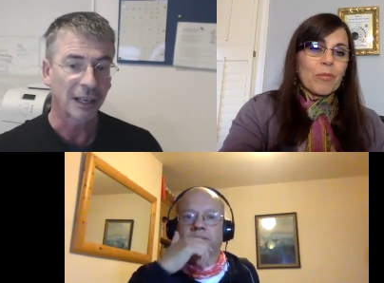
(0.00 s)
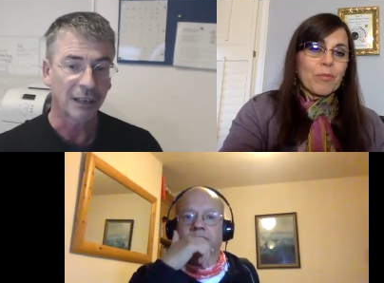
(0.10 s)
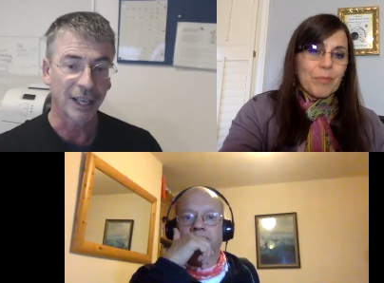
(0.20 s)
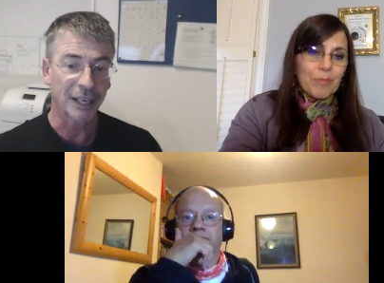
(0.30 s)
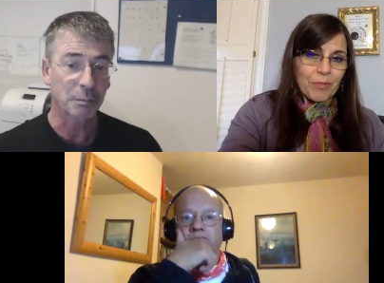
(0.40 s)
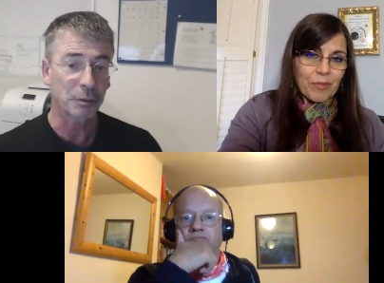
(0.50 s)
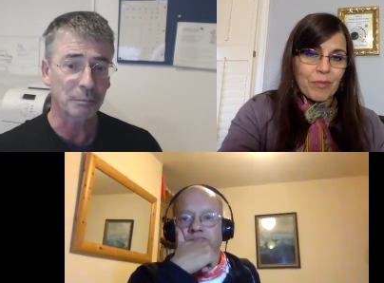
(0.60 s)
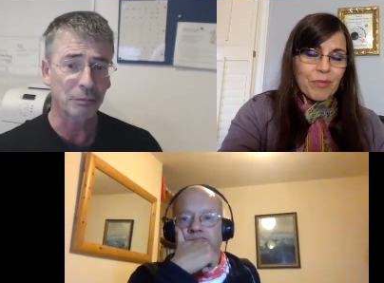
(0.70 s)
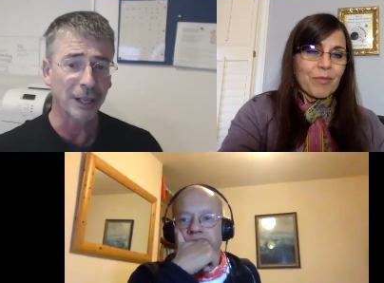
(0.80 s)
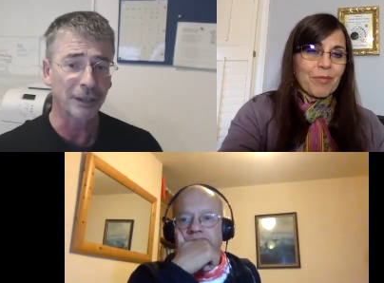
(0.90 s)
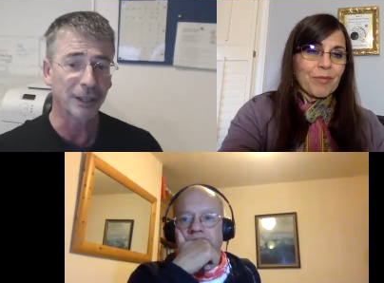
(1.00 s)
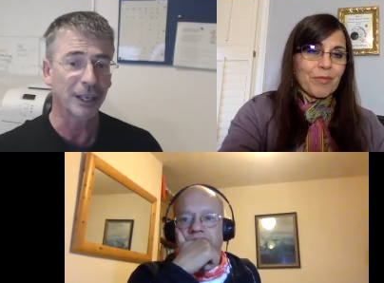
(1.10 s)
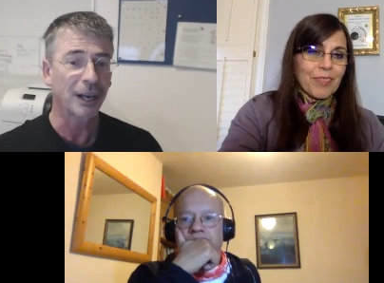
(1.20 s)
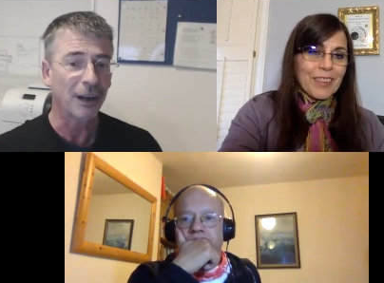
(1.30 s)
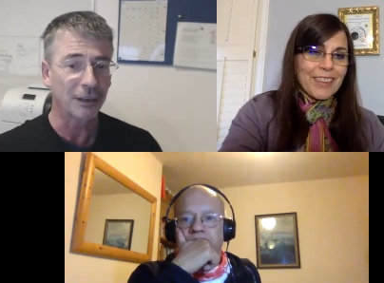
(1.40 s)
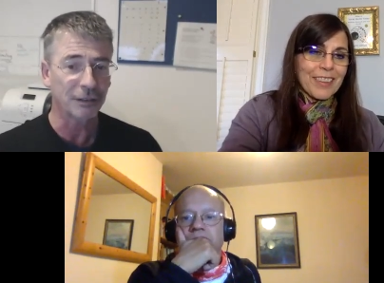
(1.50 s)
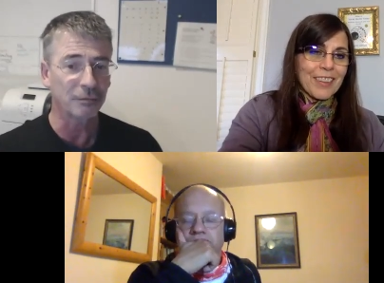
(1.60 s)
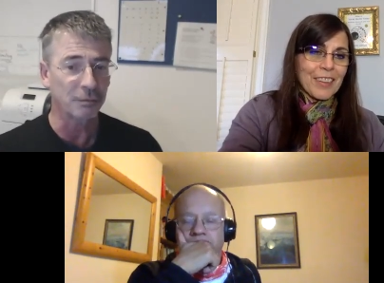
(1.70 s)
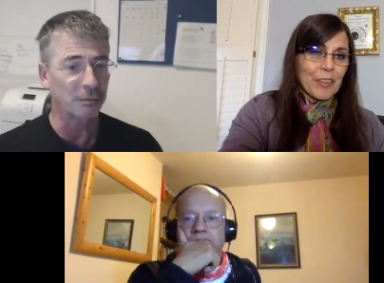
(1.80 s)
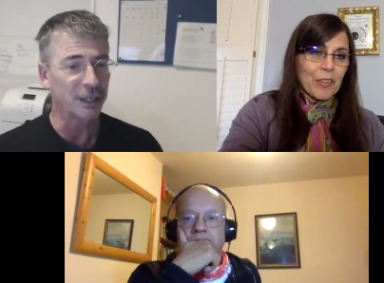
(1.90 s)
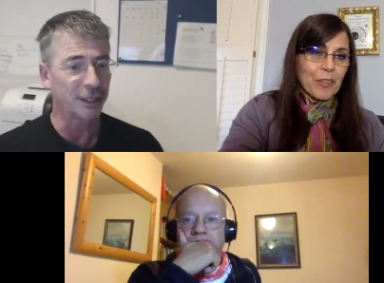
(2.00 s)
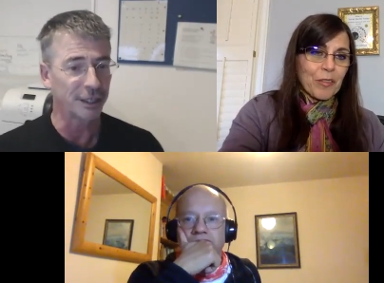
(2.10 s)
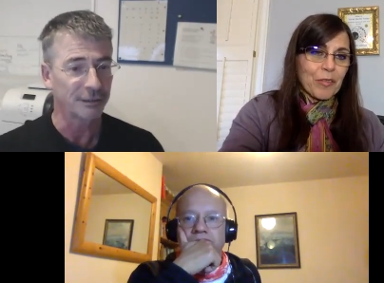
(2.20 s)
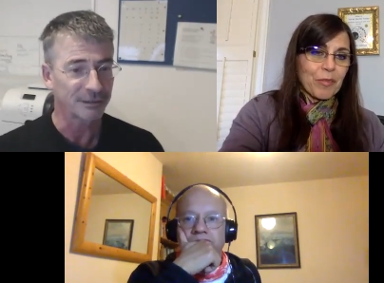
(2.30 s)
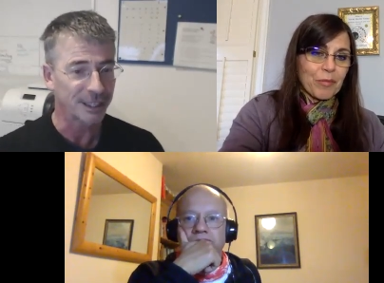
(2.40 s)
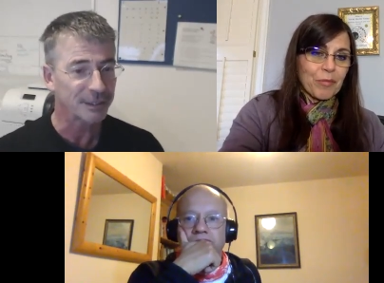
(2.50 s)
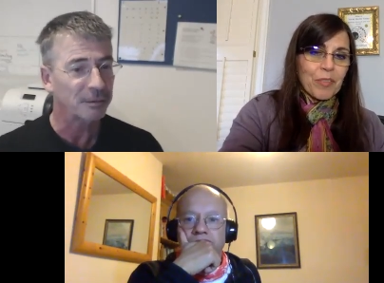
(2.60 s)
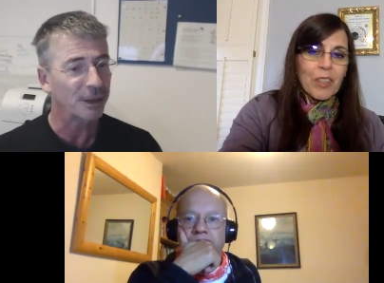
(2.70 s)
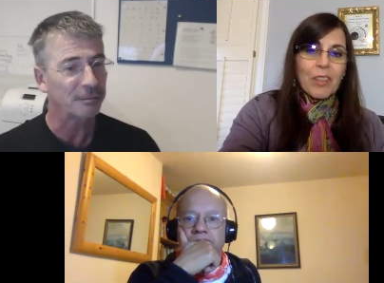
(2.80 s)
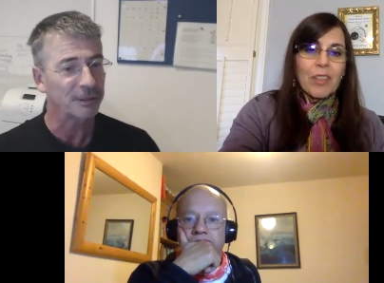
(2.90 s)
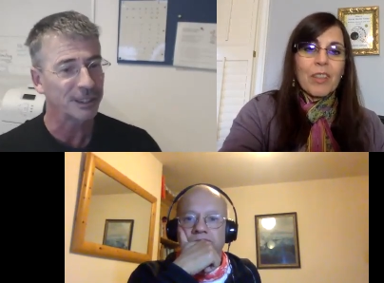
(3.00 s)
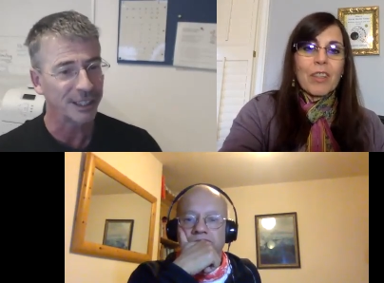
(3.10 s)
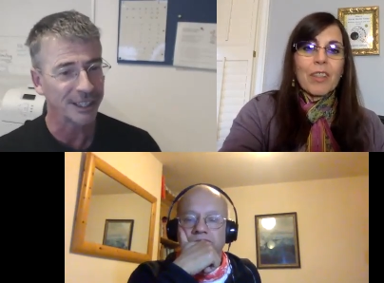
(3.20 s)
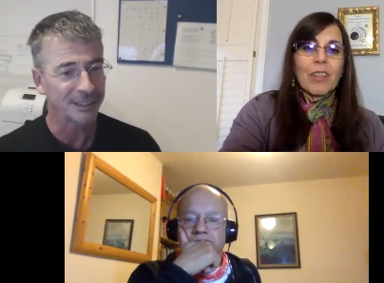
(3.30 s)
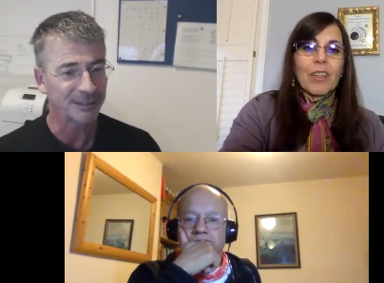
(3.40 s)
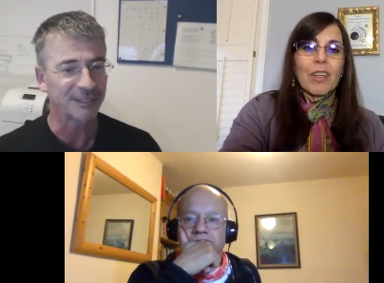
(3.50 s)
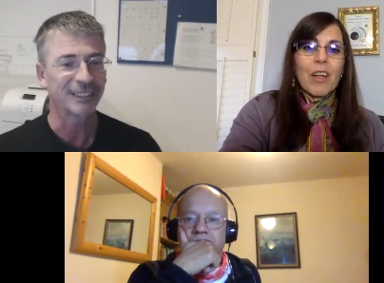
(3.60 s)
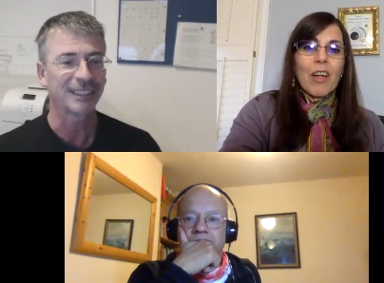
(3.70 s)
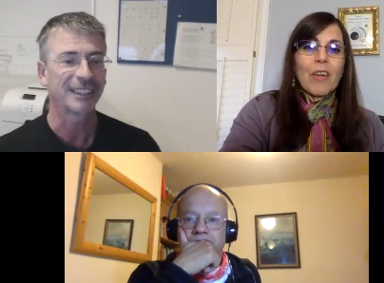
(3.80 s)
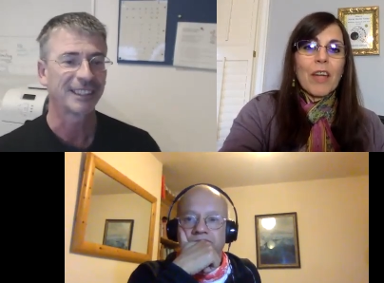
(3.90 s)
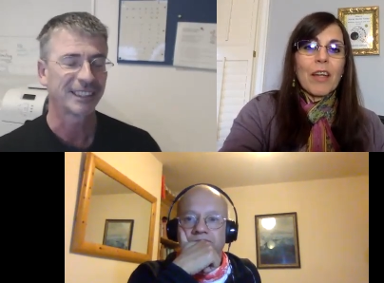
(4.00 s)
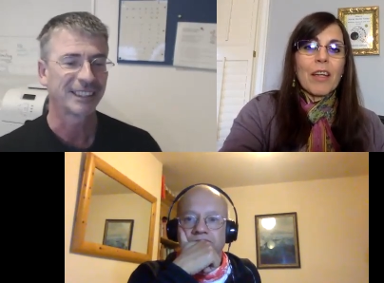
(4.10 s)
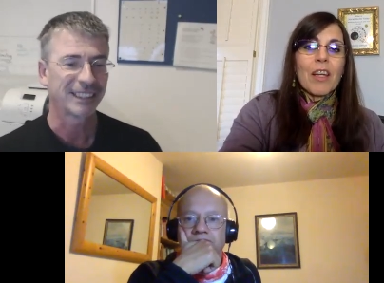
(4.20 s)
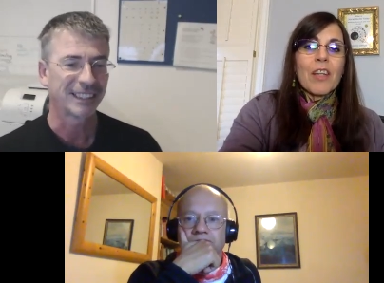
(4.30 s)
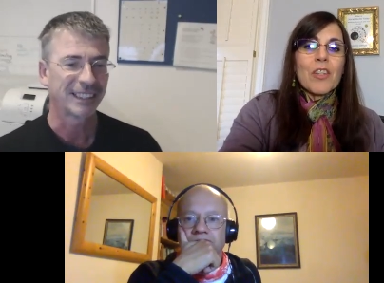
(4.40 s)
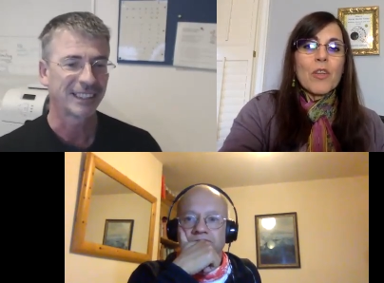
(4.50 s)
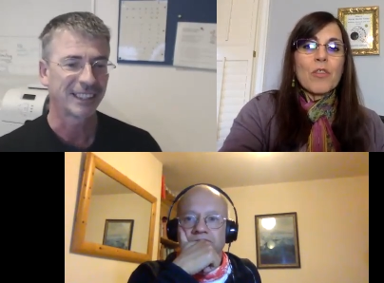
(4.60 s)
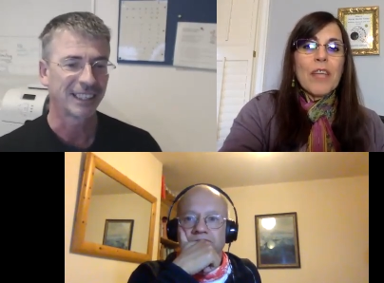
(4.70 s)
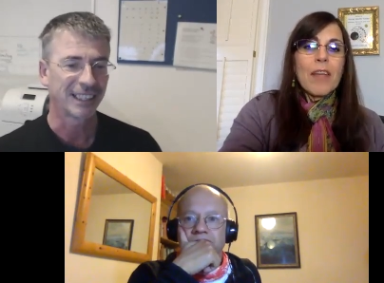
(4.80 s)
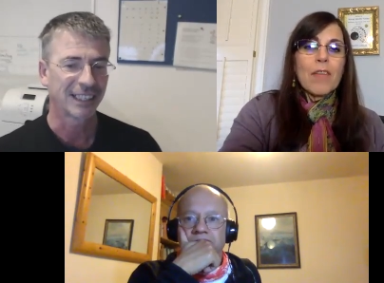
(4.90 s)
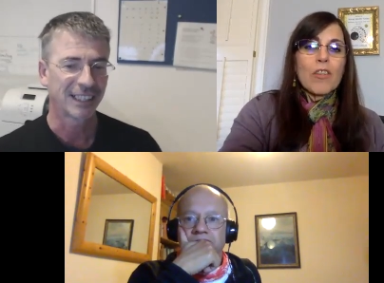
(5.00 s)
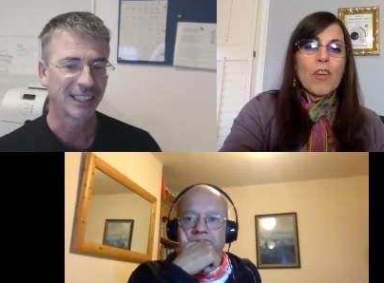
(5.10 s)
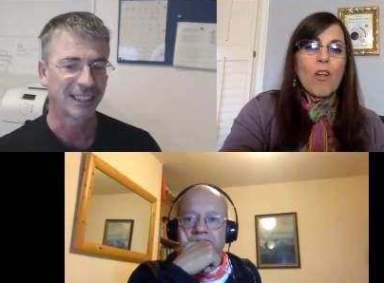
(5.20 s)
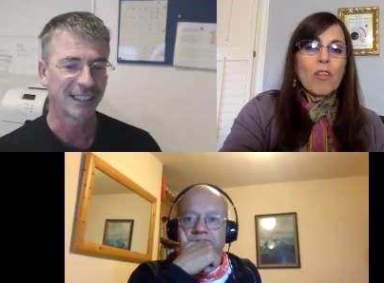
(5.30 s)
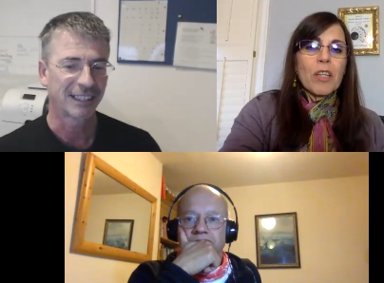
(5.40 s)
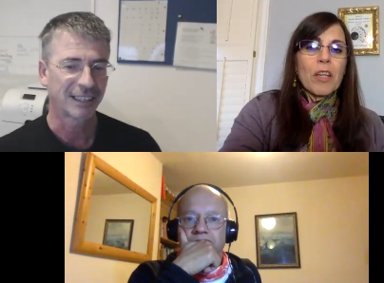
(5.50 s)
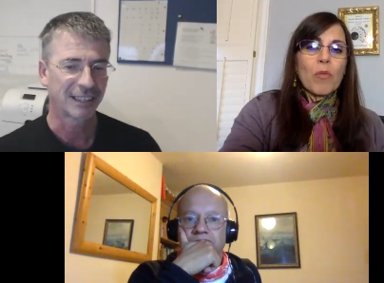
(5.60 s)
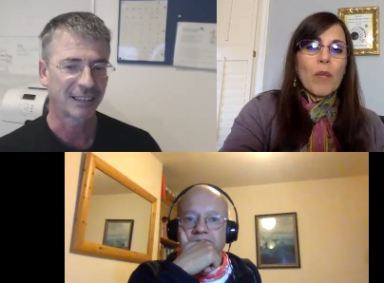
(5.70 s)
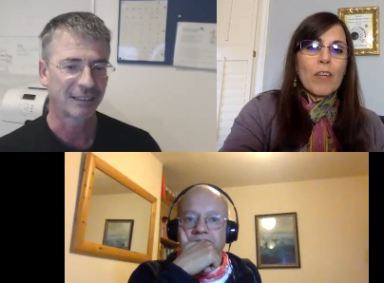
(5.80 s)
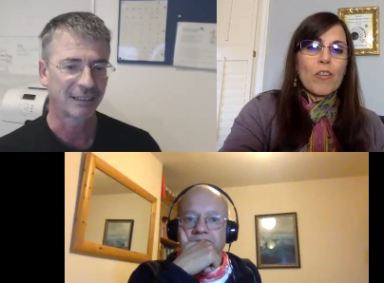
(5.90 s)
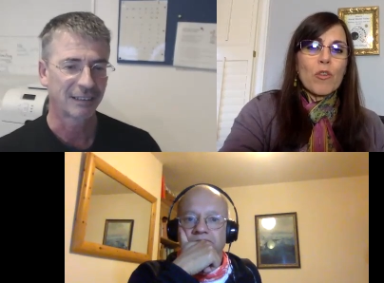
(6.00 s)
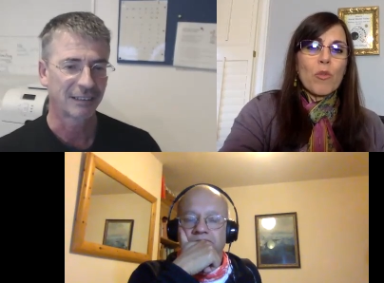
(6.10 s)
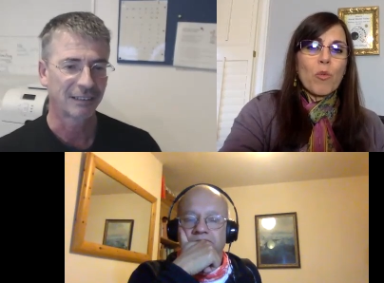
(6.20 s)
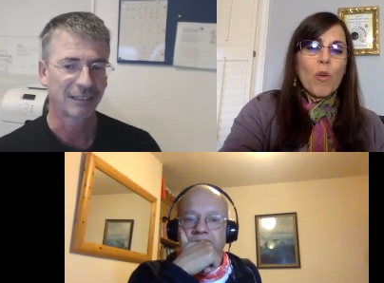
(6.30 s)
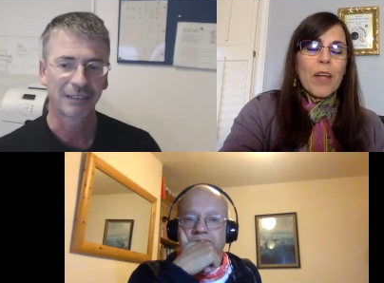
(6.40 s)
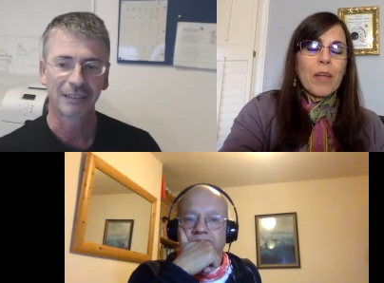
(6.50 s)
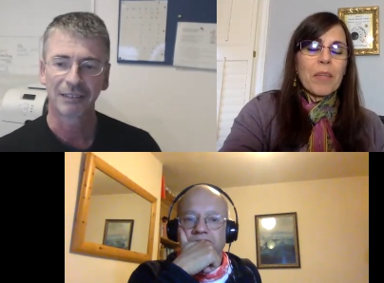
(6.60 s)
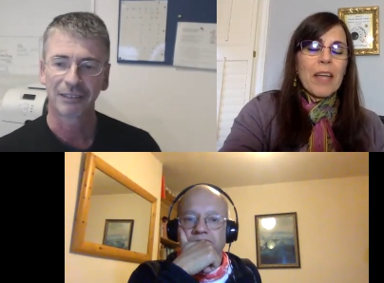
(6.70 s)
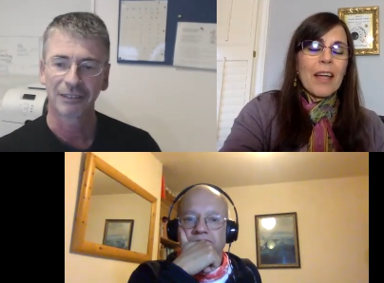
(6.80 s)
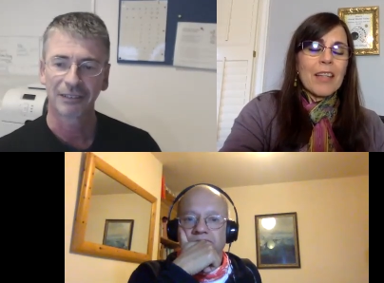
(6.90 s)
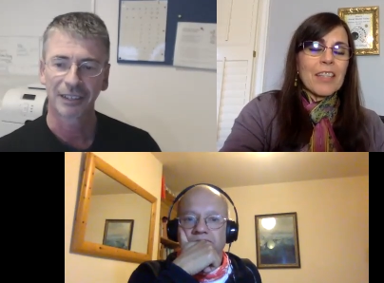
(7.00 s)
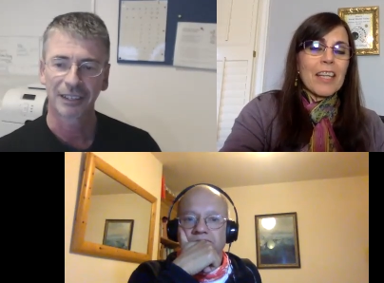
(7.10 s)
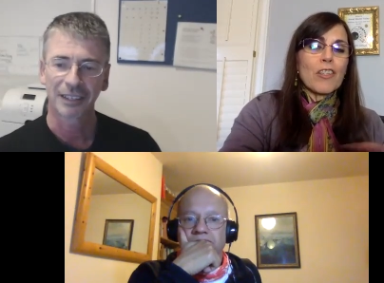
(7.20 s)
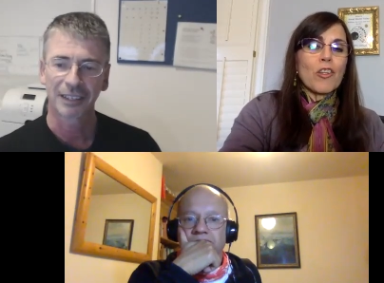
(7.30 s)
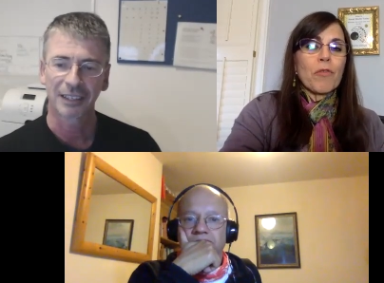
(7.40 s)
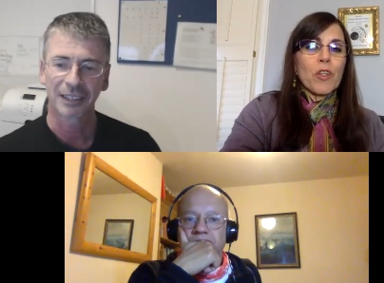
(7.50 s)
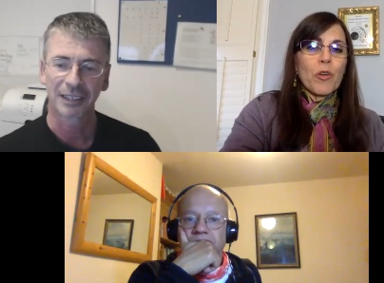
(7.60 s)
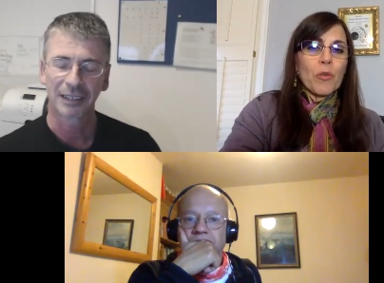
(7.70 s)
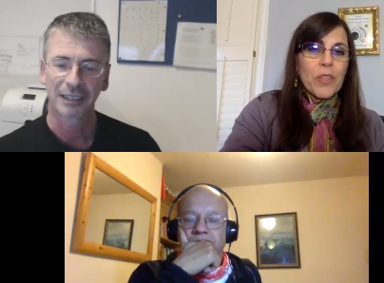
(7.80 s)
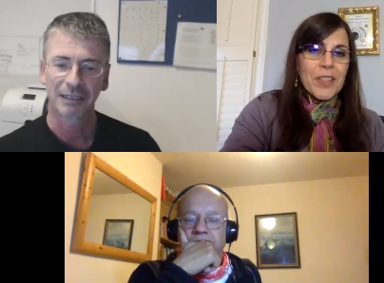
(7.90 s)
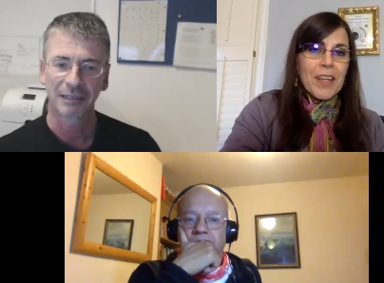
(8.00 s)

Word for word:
Speaker 1: let's put the breath at the heart of what we mm. do. That's what I would say.
Speaker 2: Okay. So Dave Charlton and Ranju Roy, I'm going to ask each of you the